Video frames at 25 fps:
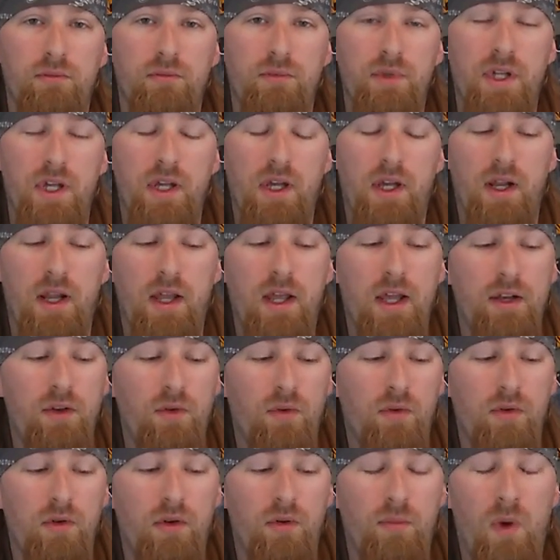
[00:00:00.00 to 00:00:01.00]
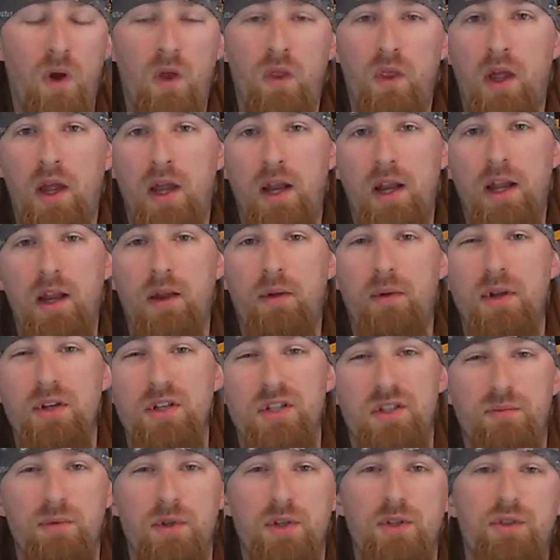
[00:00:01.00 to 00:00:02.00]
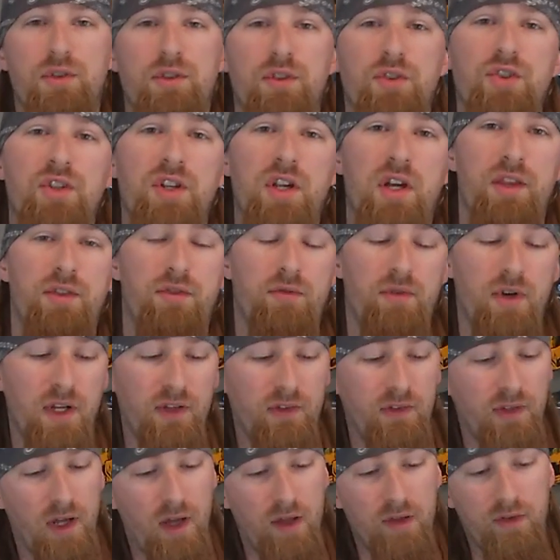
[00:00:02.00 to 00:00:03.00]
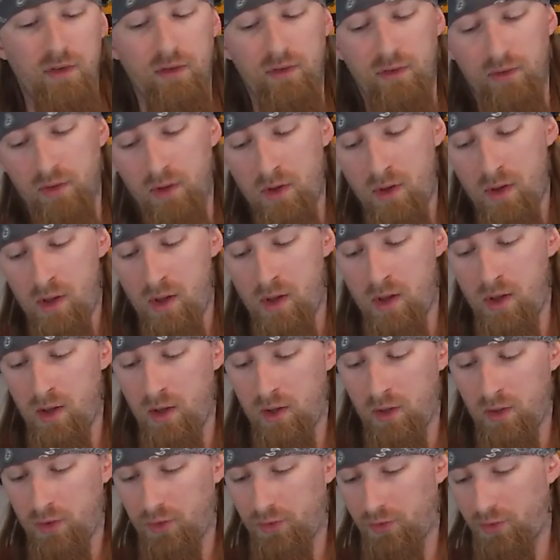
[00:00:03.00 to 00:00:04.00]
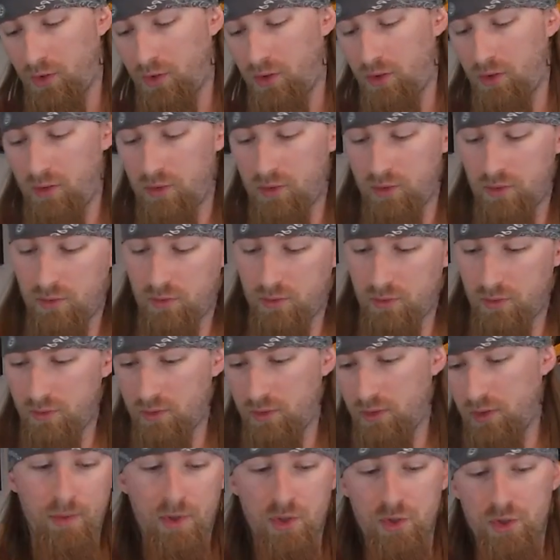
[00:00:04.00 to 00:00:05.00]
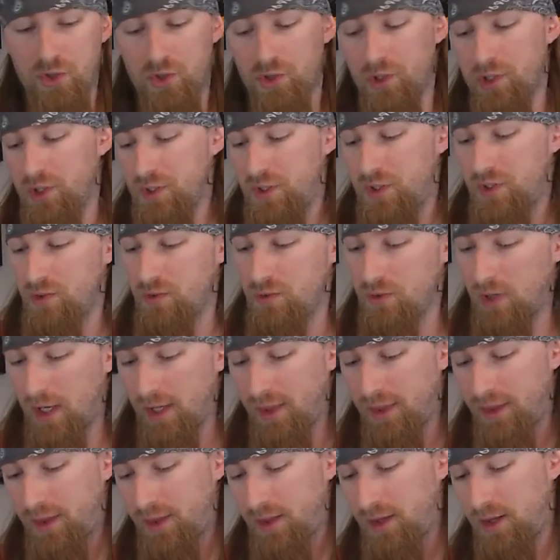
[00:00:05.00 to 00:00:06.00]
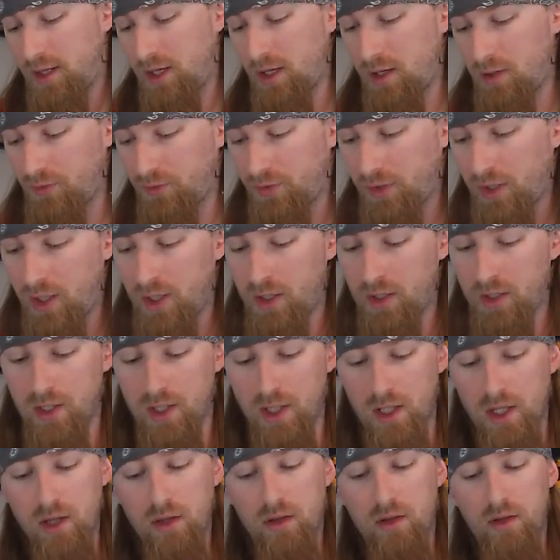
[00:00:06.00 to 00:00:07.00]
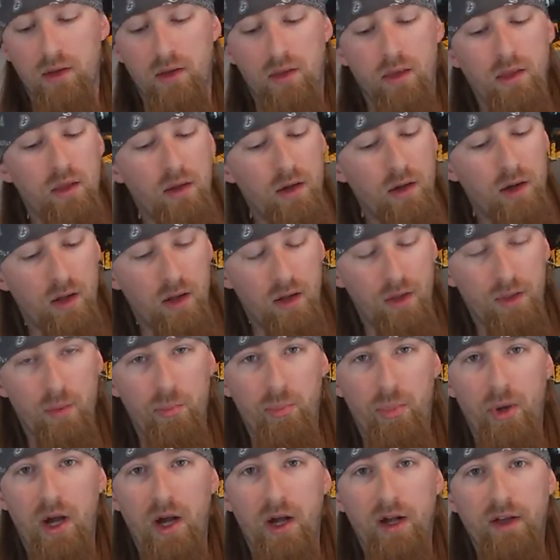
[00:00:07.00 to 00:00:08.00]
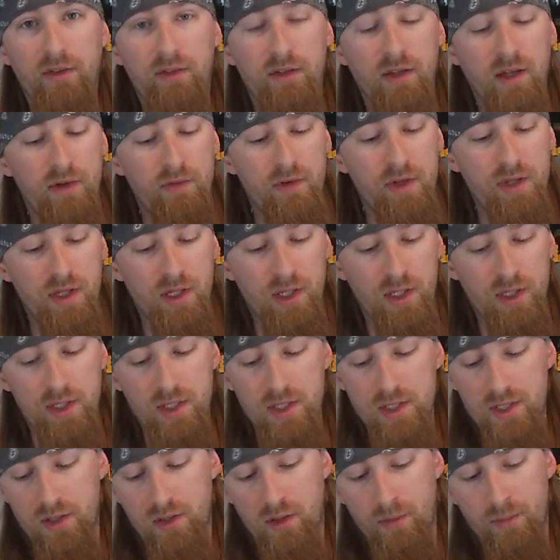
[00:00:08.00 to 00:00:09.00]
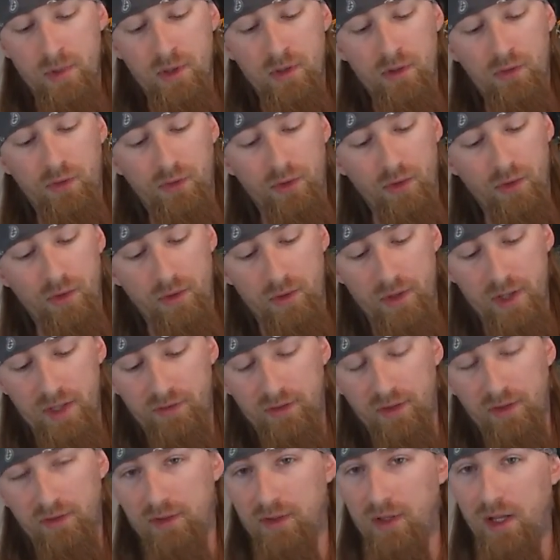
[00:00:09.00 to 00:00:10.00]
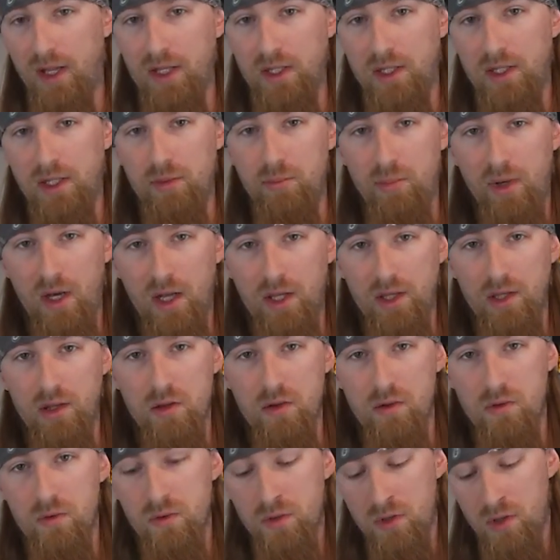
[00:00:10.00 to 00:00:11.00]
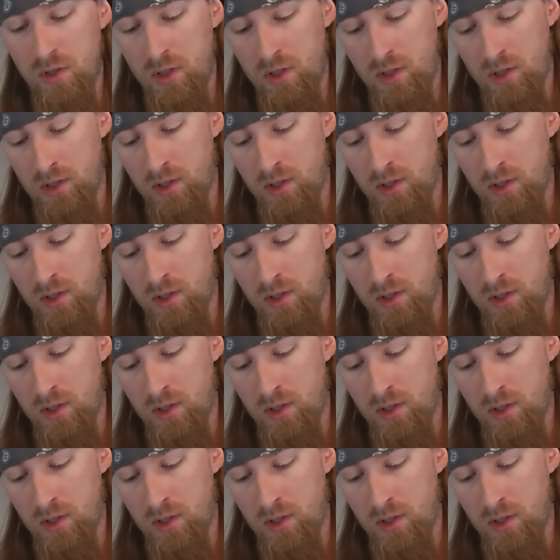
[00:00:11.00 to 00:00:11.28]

we kind of had to order them online anyway, just to make sure that she got the right sizes. So I'm going to show you too. I thought it was kind of neat, the box and everything that these come in. So it says Nike by you,